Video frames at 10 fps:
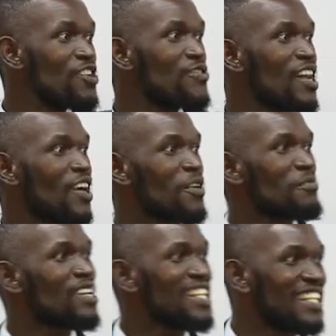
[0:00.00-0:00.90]
into their
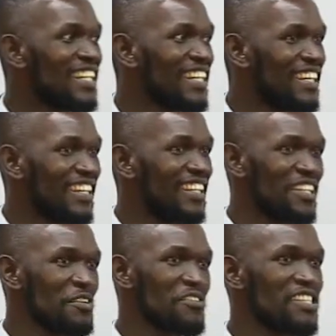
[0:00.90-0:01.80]
community,
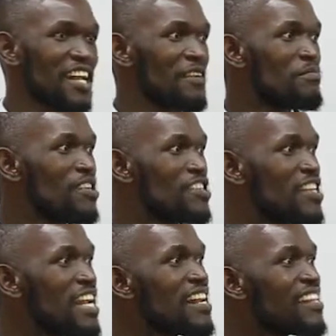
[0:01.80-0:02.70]
they don't stand and preach
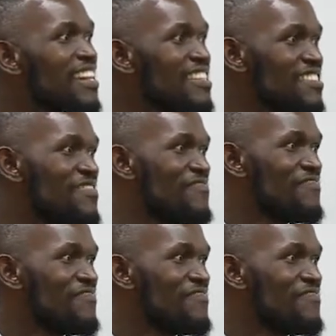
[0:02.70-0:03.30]
in English.